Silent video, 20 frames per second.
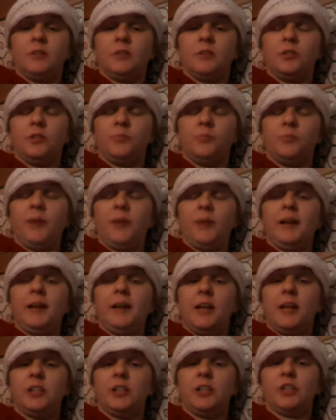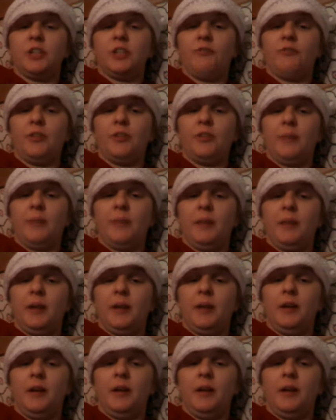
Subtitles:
do radiation for the baby.